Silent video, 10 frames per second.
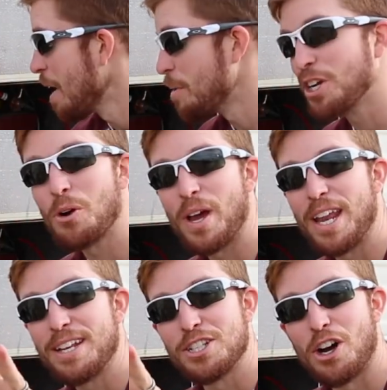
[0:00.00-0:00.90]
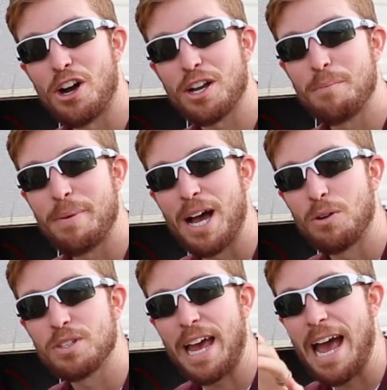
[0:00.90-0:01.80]
I'm gonna go ahead and talk
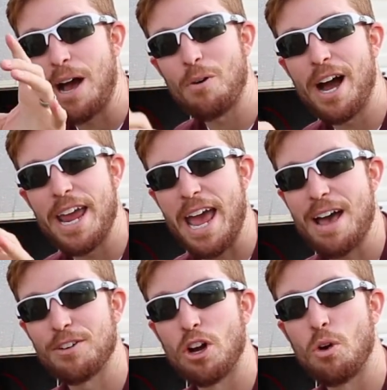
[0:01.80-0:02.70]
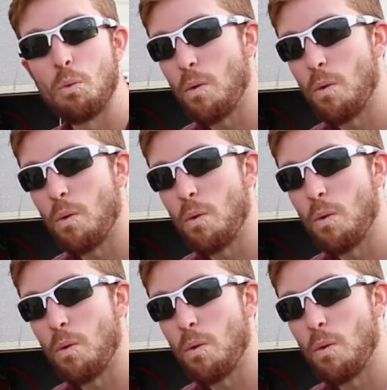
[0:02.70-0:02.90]
about how I have it all